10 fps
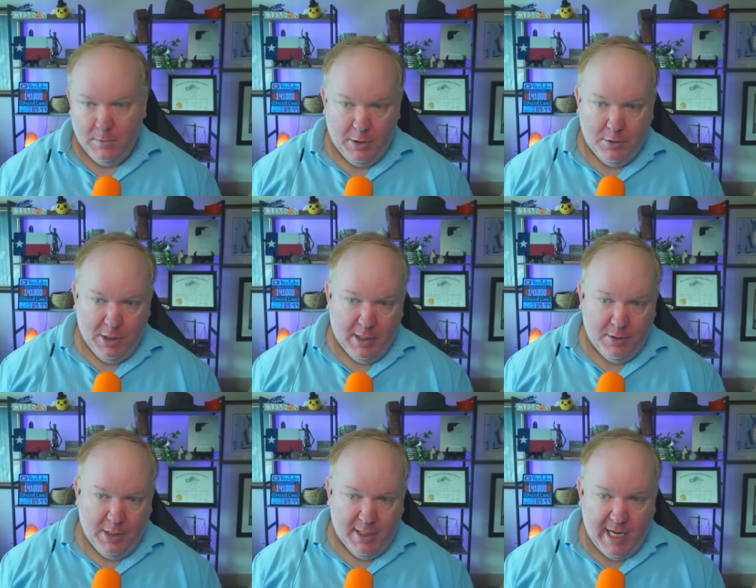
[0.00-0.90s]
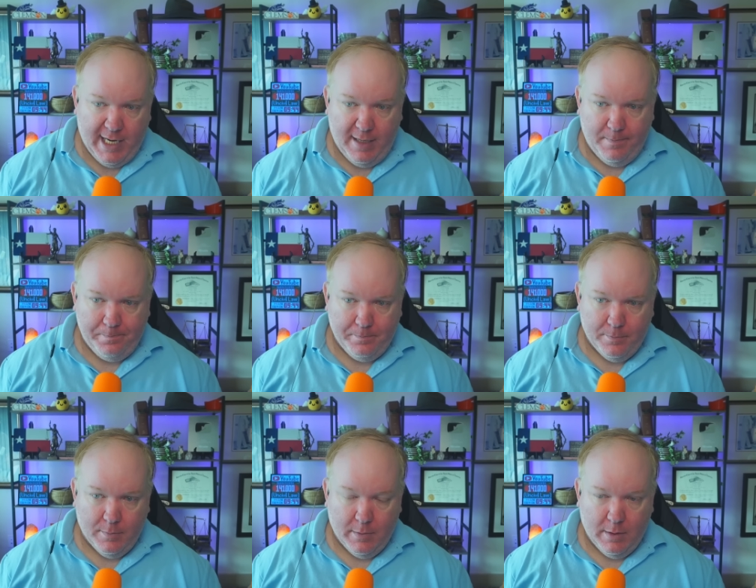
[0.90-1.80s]
You, do, you, do you get it?
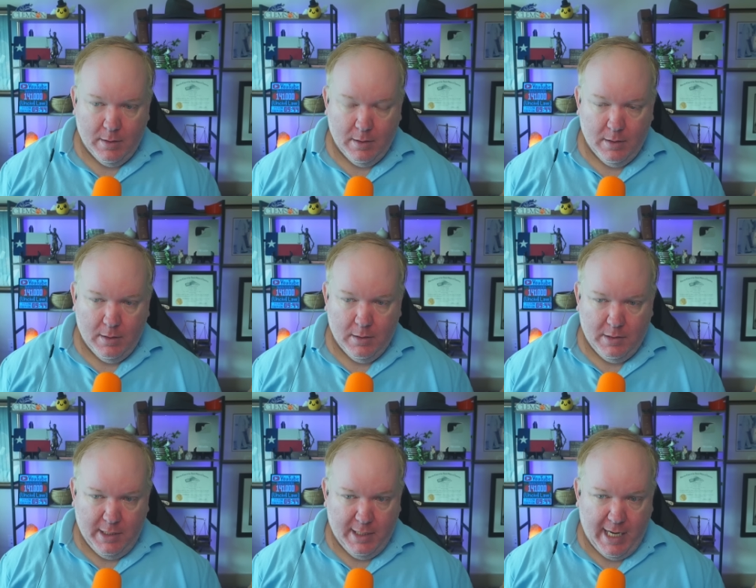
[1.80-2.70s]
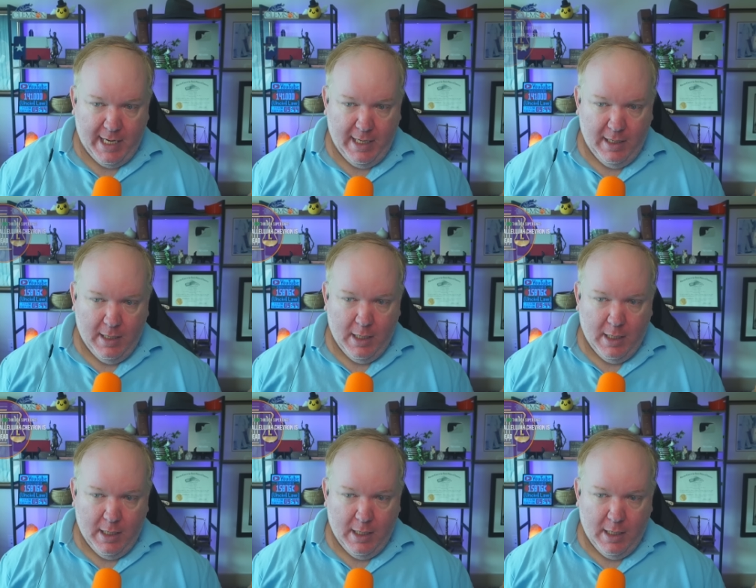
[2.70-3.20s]
Do you get it?